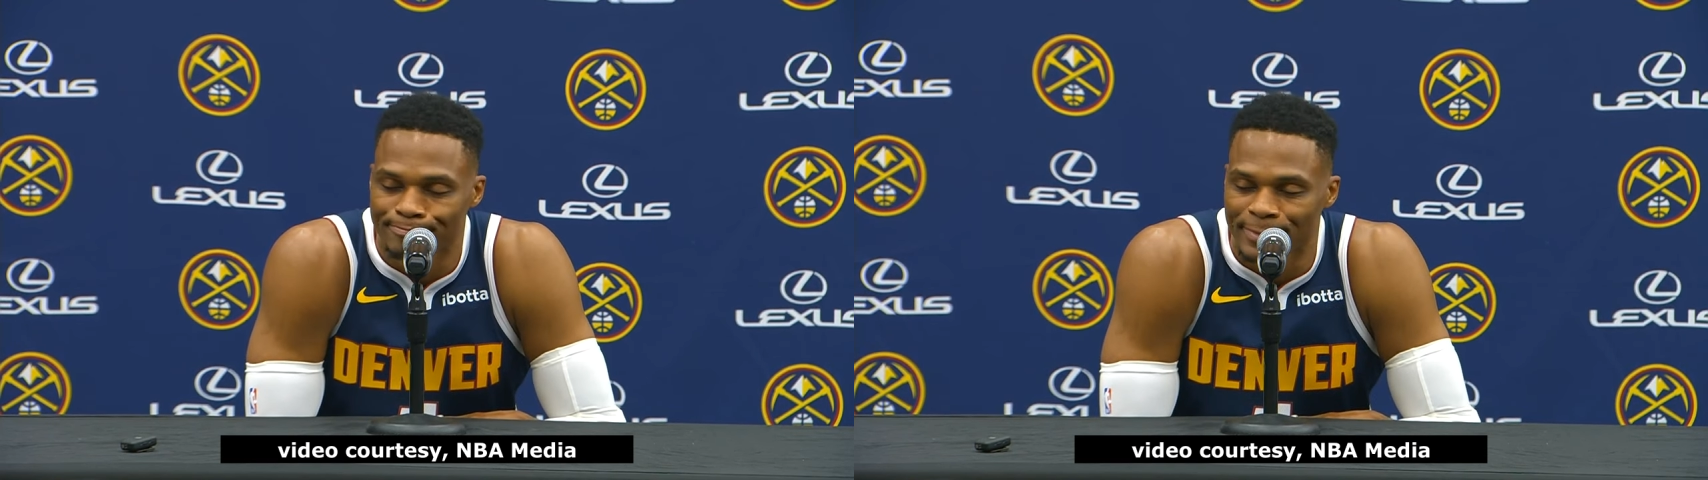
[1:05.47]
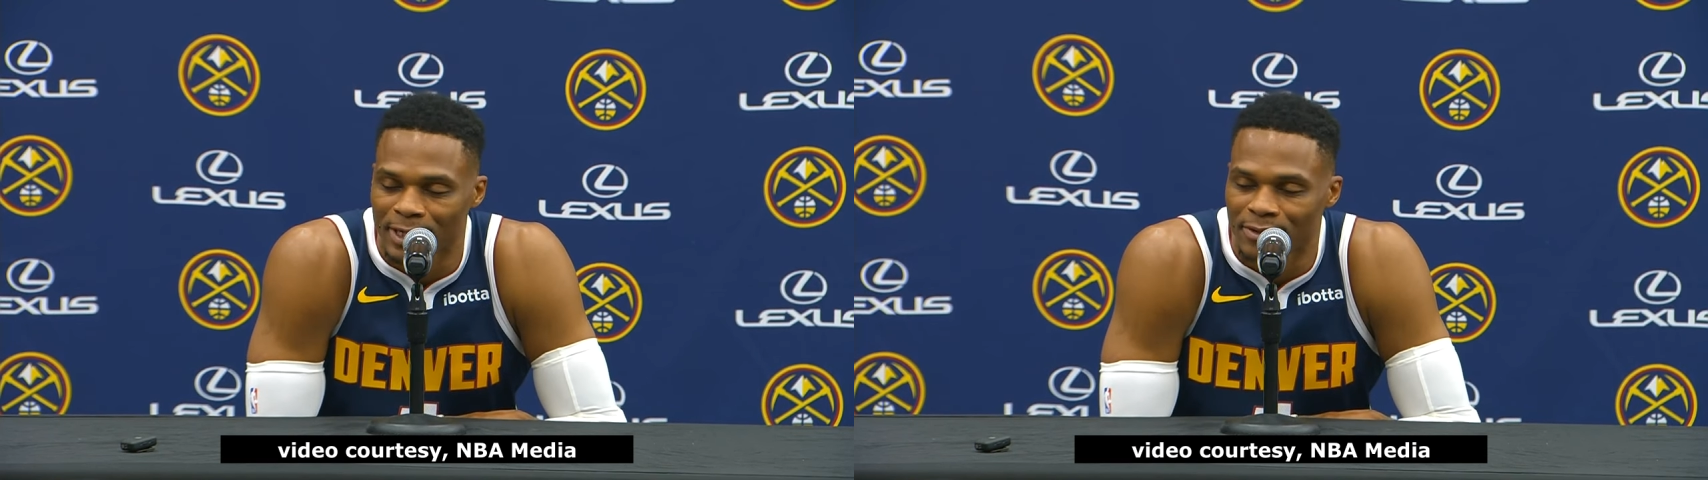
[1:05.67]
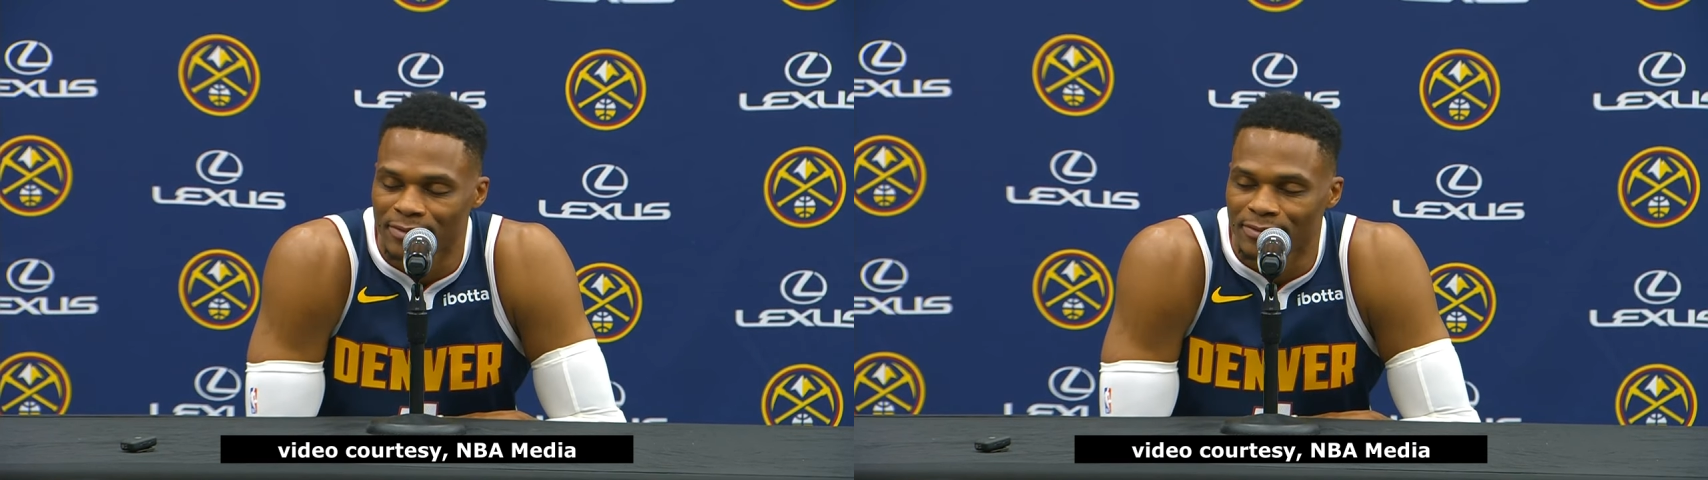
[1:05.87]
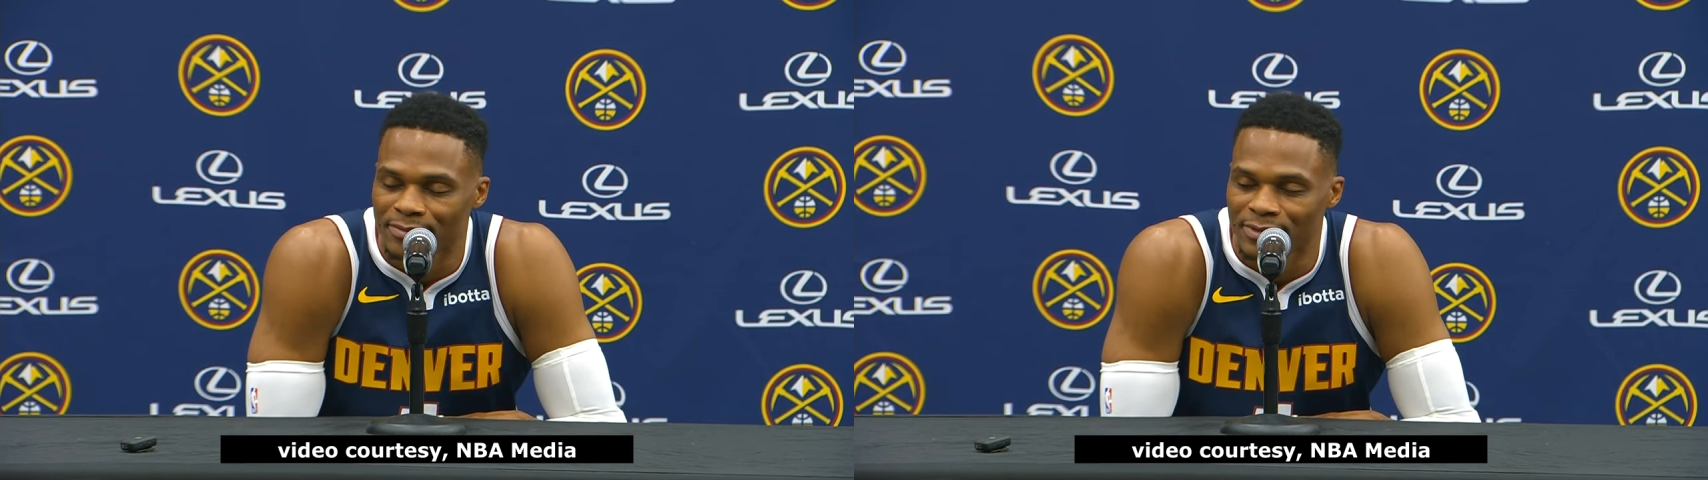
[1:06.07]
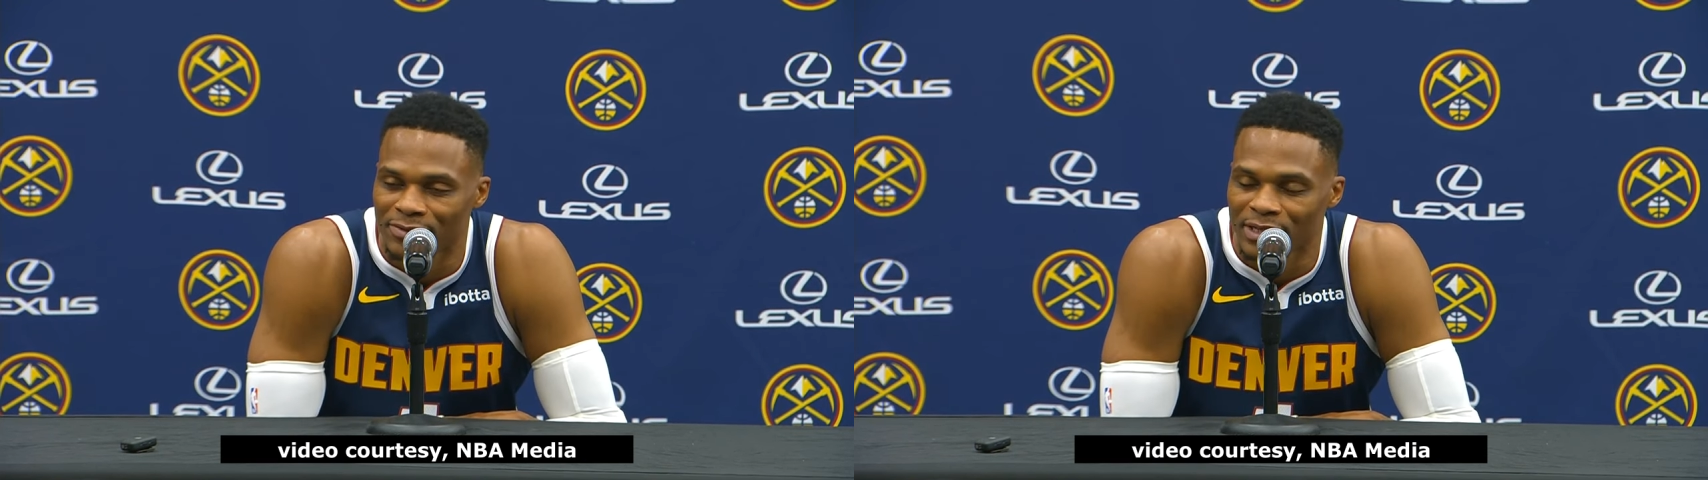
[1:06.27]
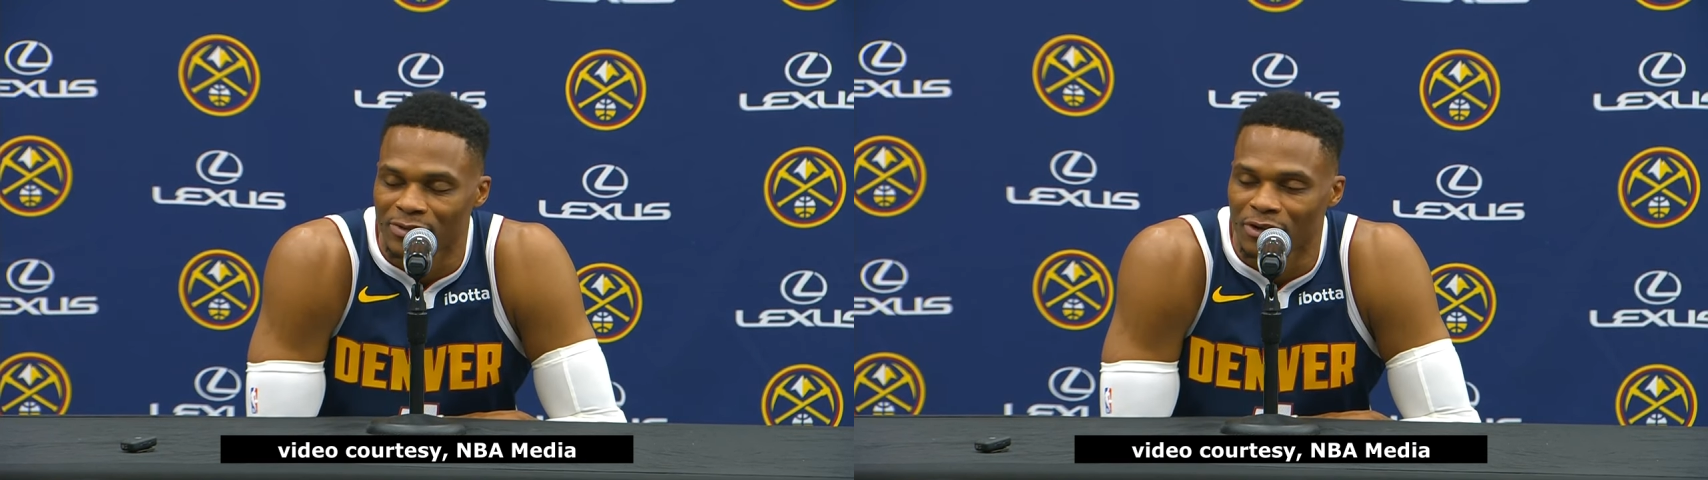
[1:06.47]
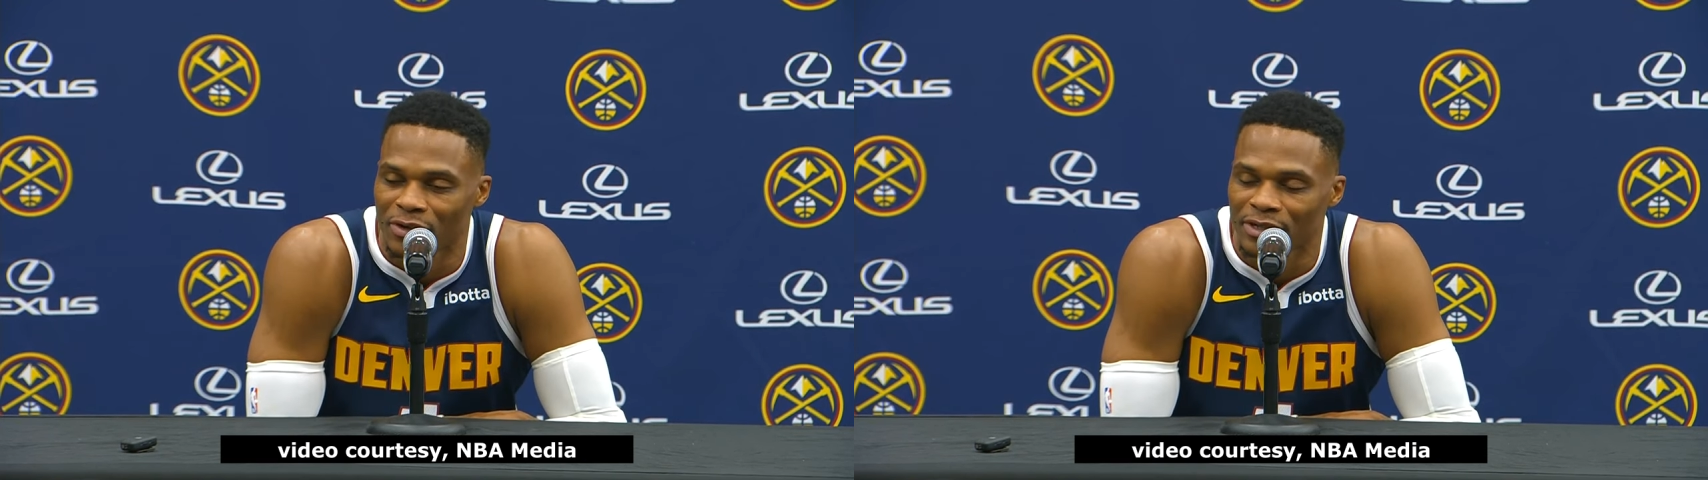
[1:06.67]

you know, the rest will go in